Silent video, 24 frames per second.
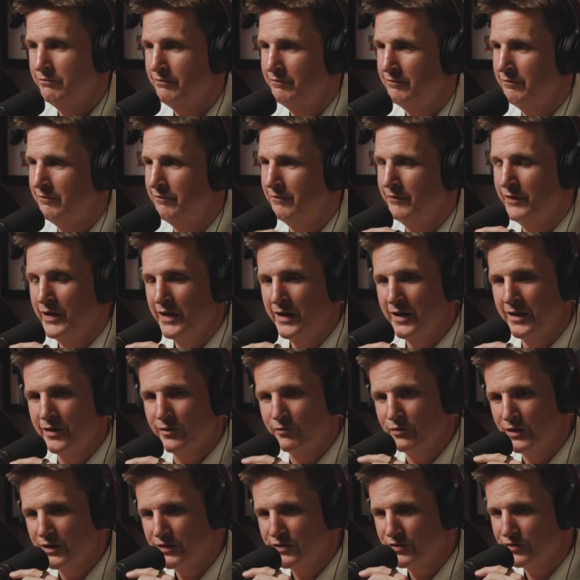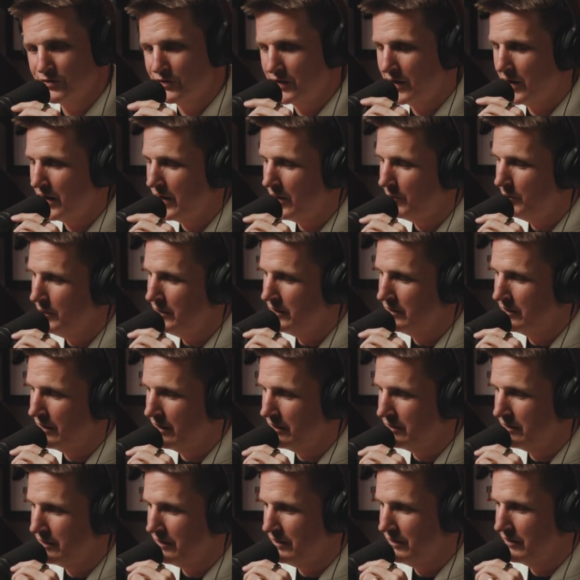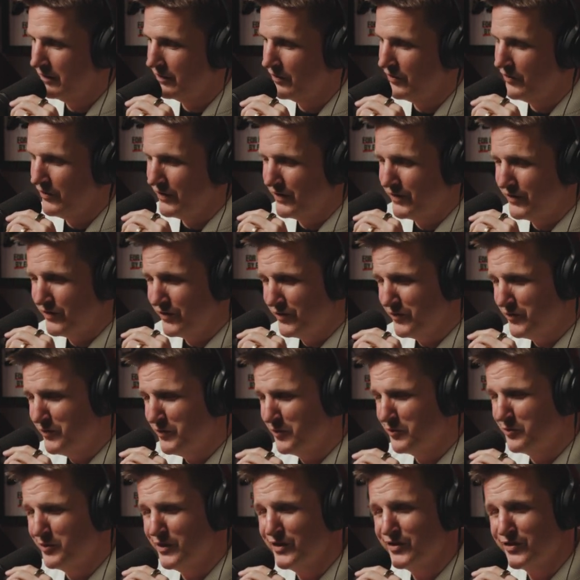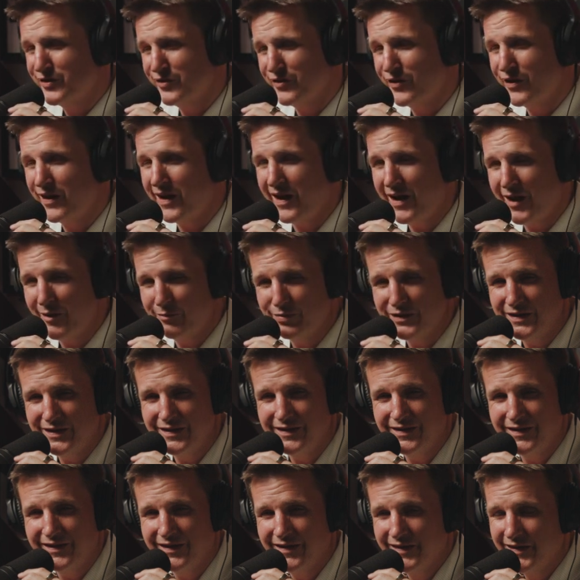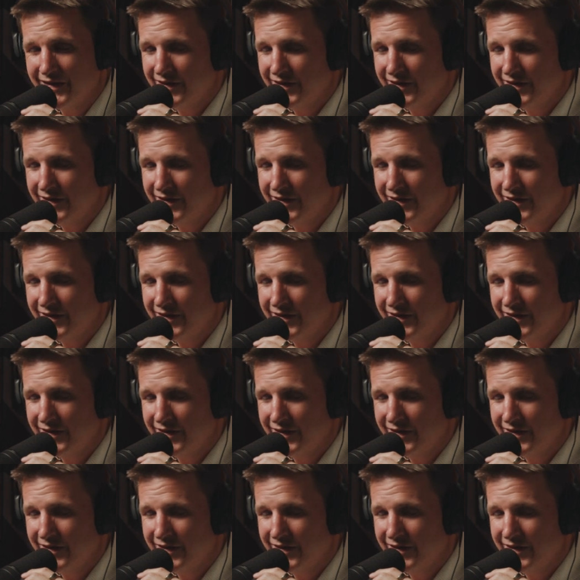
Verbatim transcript: man, original copy, 1932 original copy.